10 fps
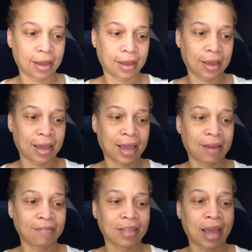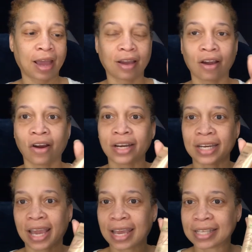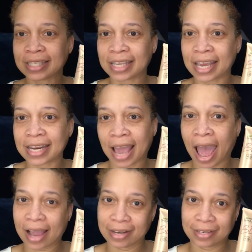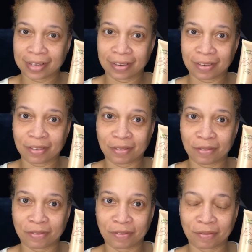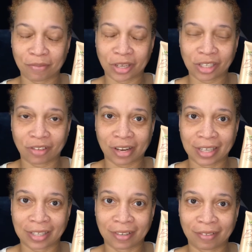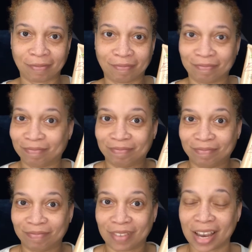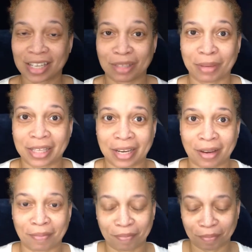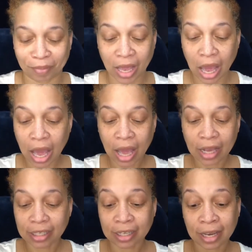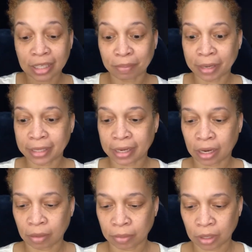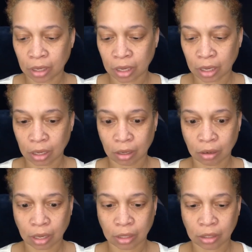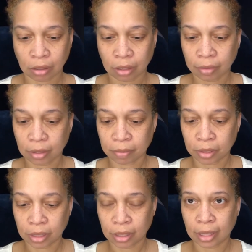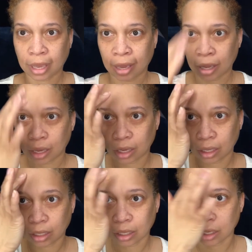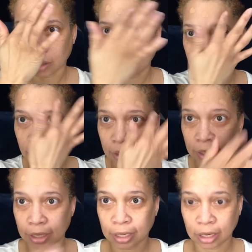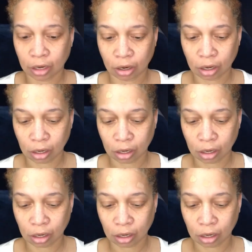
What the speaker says: I have that Garnier Skin Active Moisturizer. I just picked it up. Just picked it up. Okay, so I'm gonna put that here, here, here.